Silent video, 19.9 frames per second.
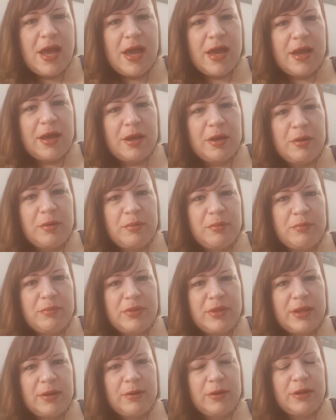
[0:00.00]
Um,
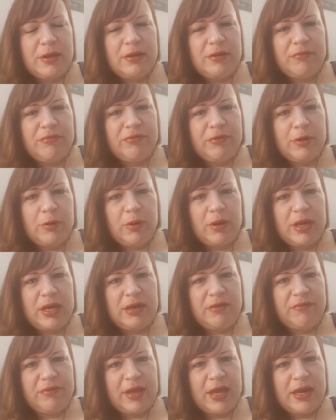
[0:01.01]
they frequent
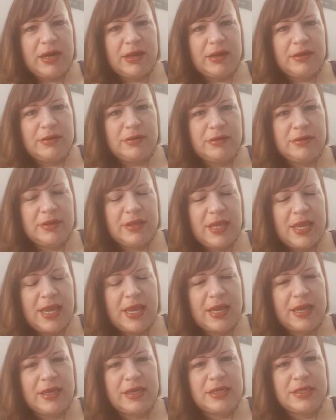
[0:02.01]
Nevada,
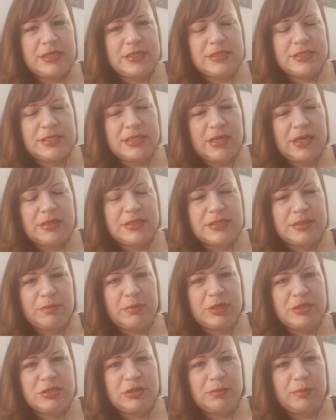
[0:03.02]
and
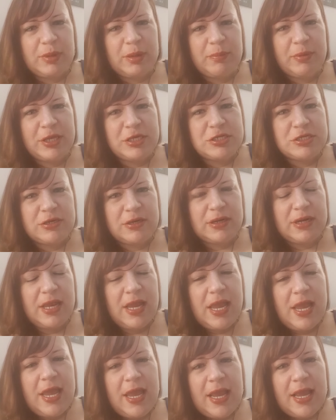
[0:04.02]
somebody showed me a picture and
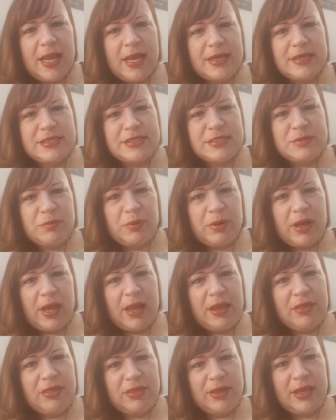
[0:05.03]
asked what
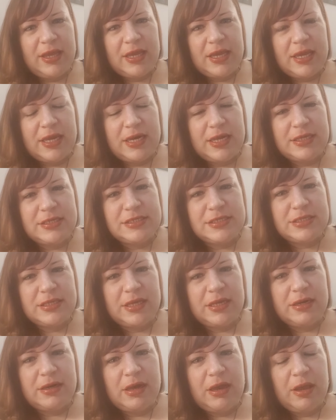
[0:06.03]
I think, and I
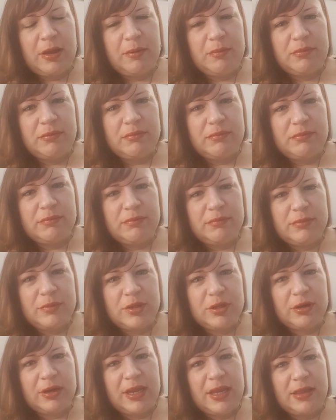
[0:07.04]
said, um,
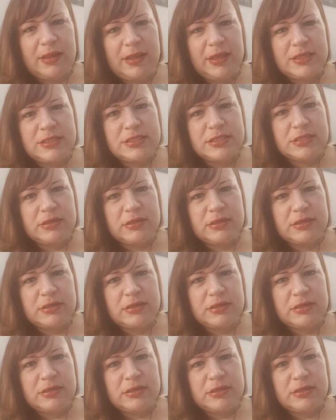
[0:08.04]
"They're aliens.